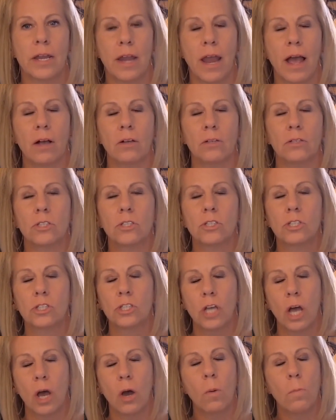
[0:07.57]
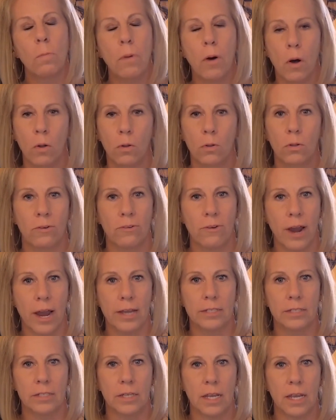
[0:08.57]
now so
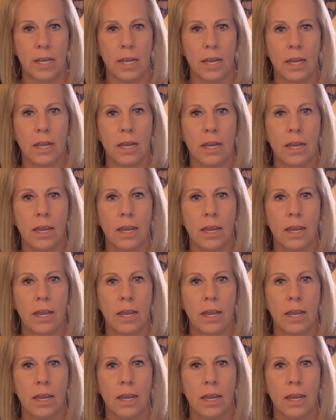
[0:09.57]
polarizing,